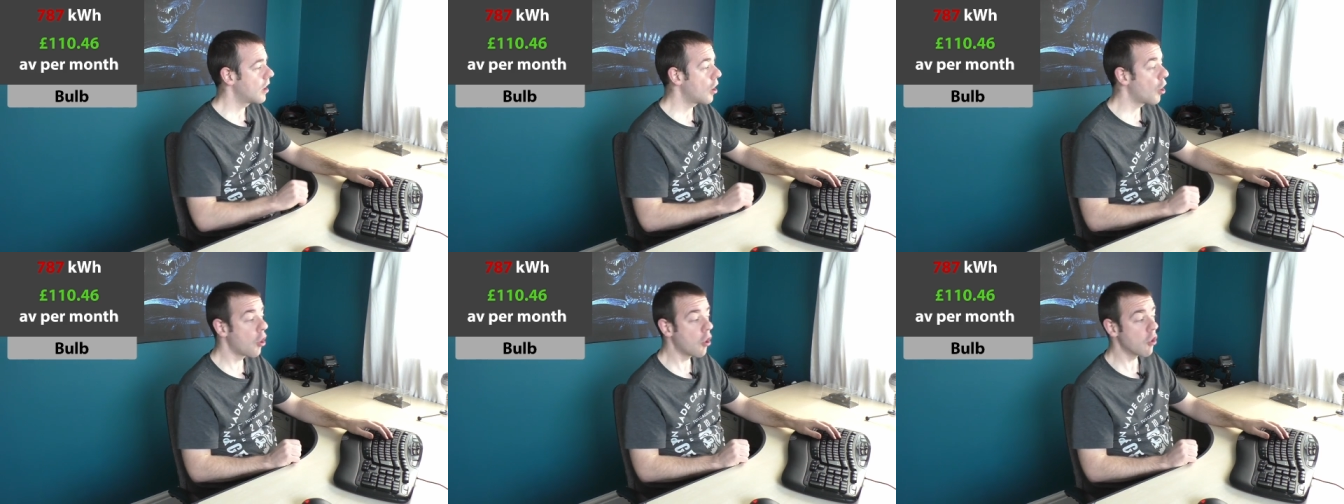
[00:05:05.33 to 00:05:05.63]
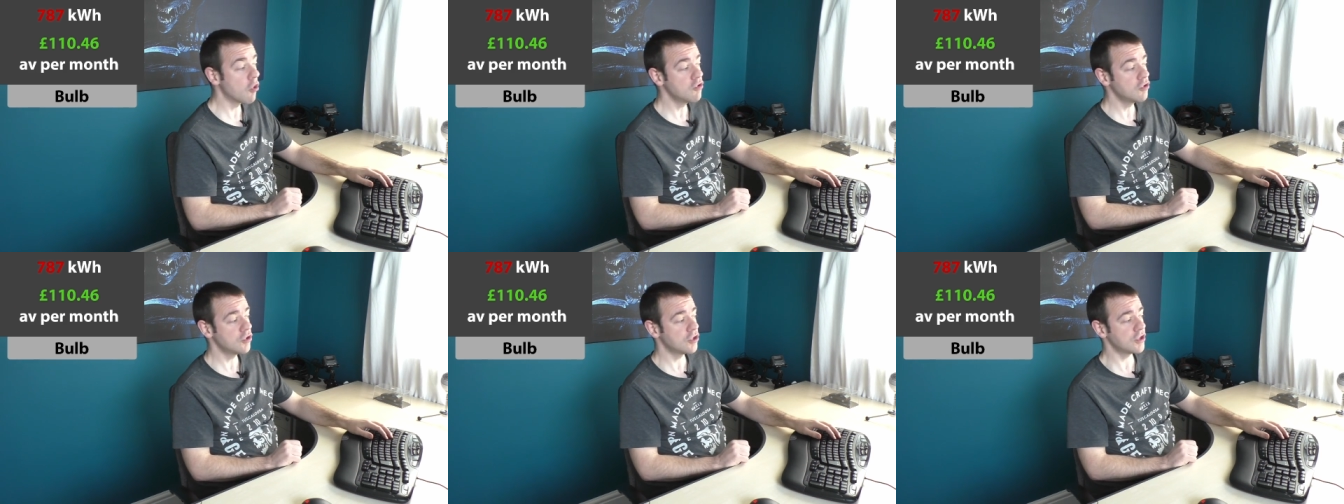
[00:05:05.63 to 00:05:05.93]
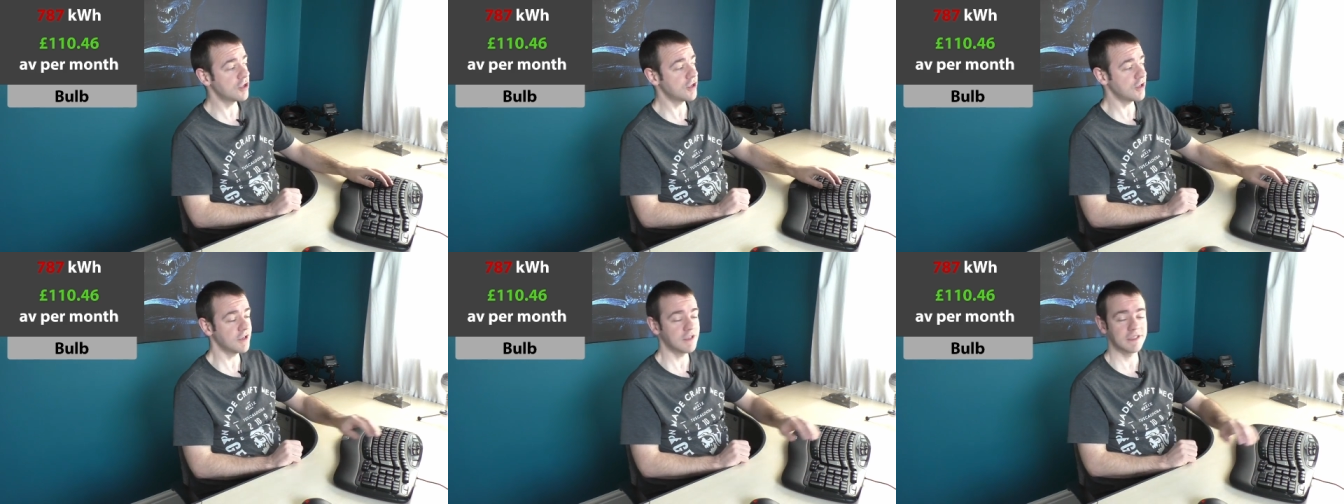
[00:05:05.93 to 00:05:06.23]

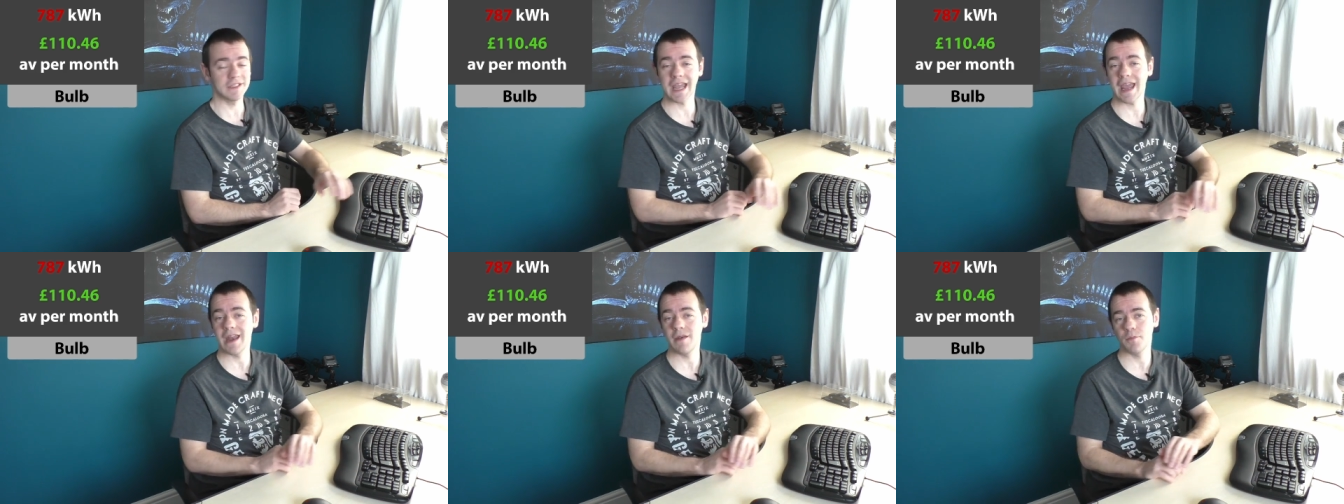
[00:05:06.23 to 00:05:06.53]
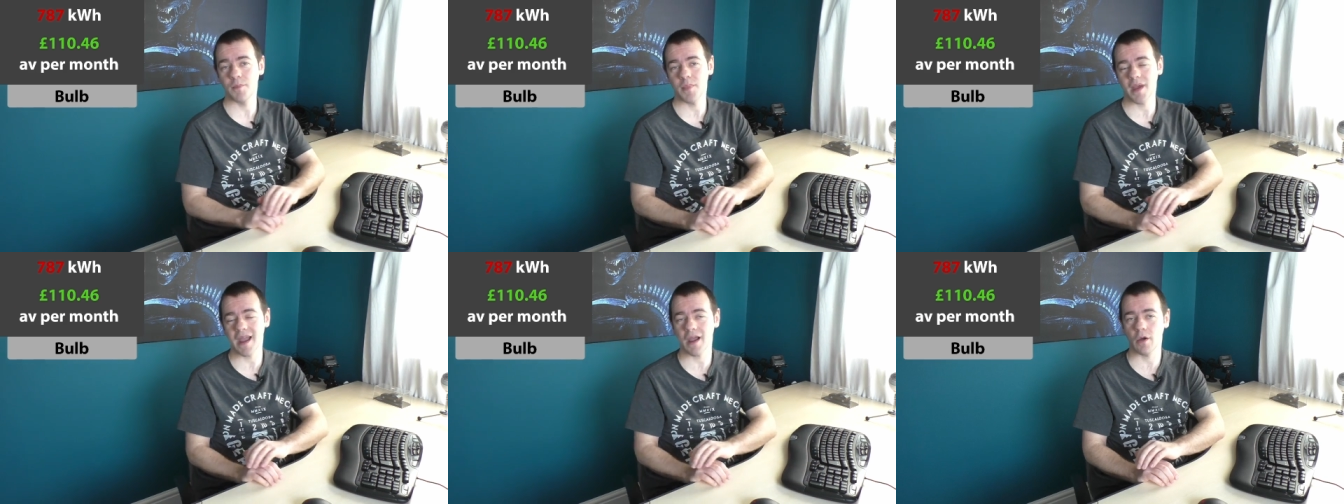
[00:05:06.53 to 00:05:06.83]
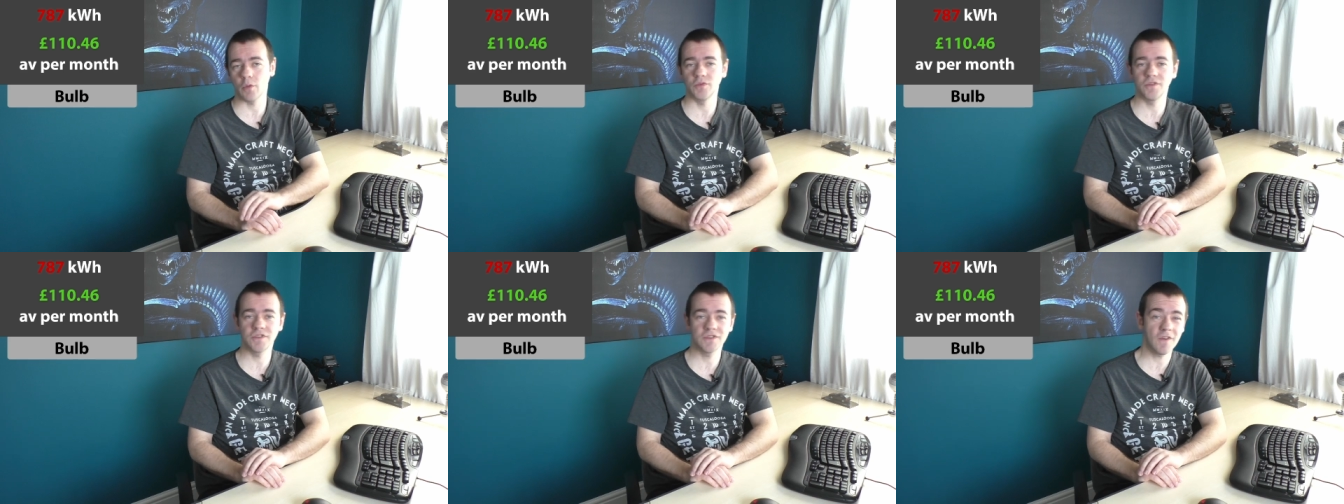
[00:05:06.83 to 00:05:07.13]

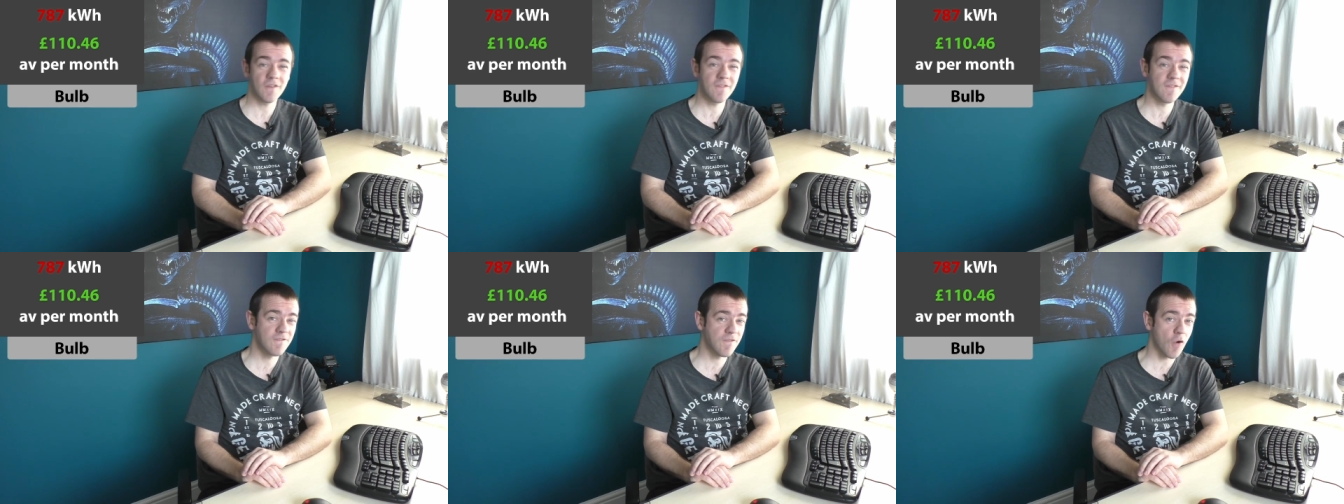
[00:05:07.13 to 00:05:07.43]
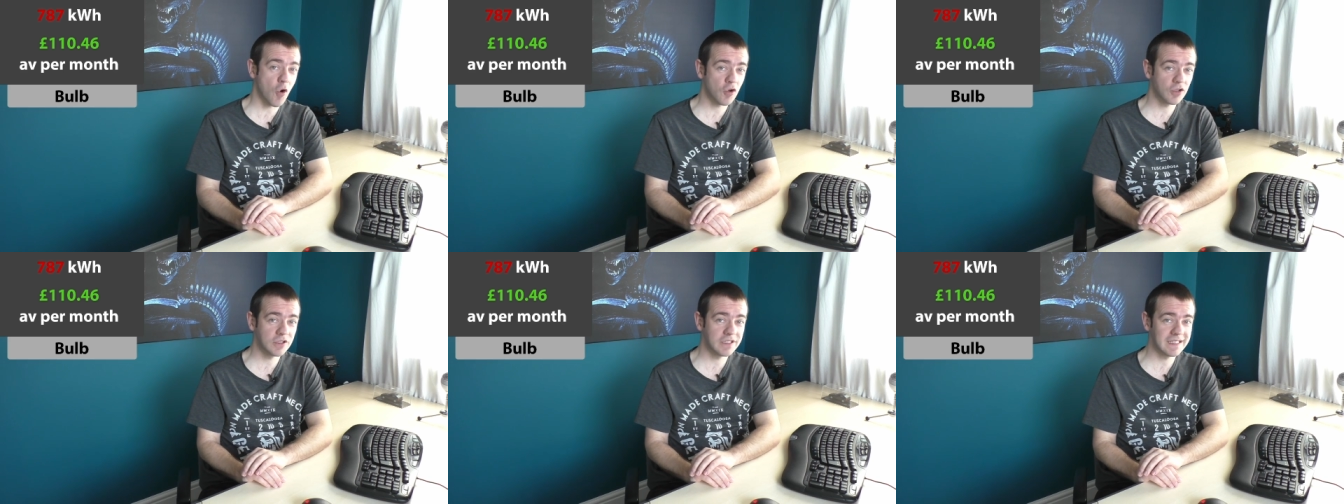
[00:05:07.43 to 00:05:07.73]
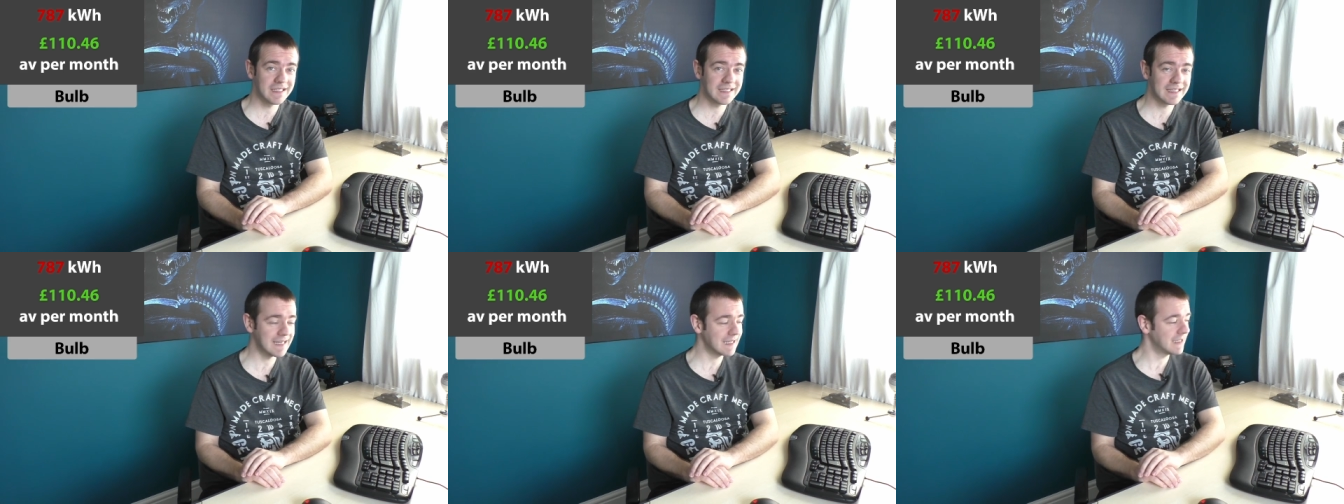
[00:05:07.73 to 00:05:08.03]

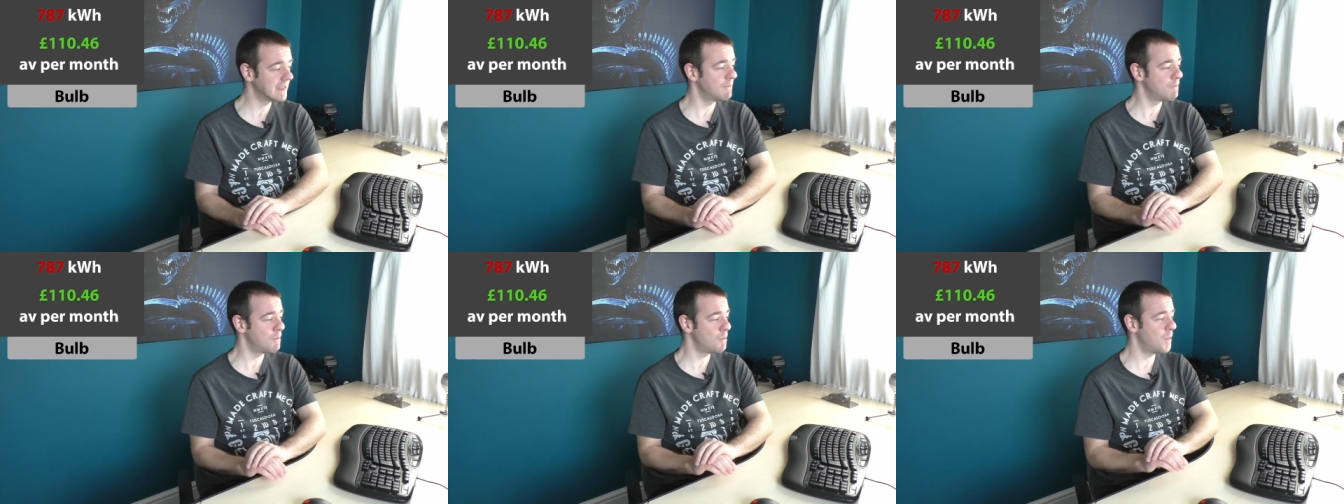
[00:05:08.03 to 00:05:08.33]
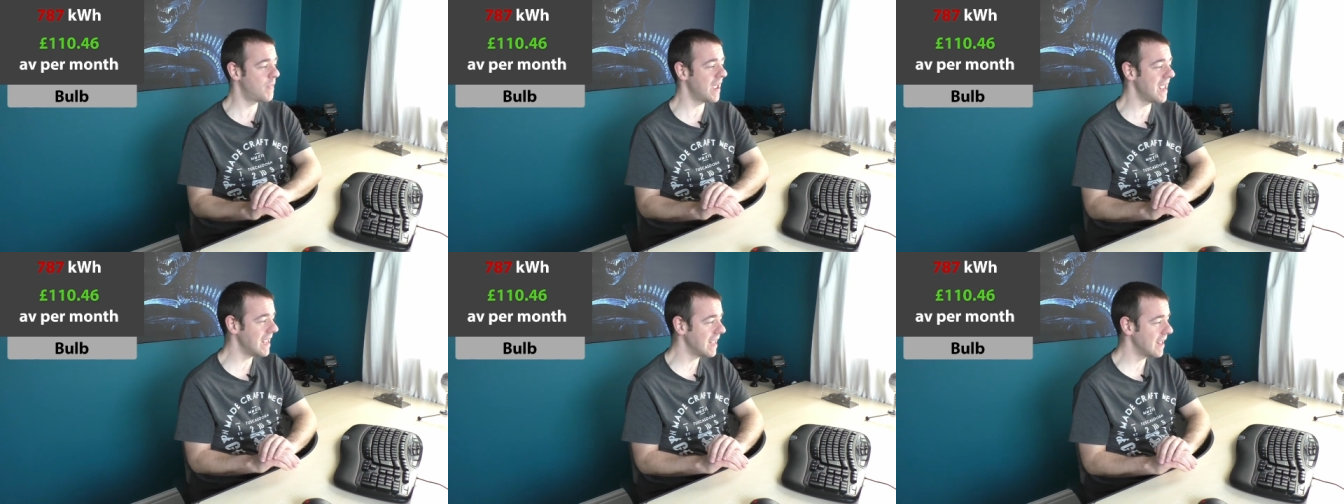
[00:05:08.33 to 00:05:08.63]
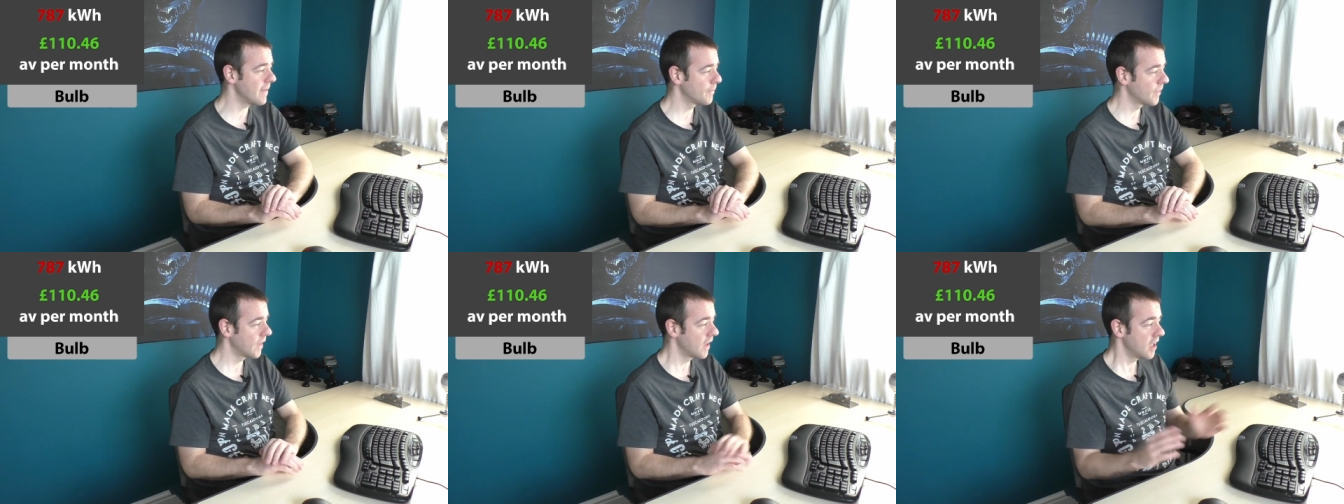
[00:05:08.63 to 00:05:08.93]
£110.46p.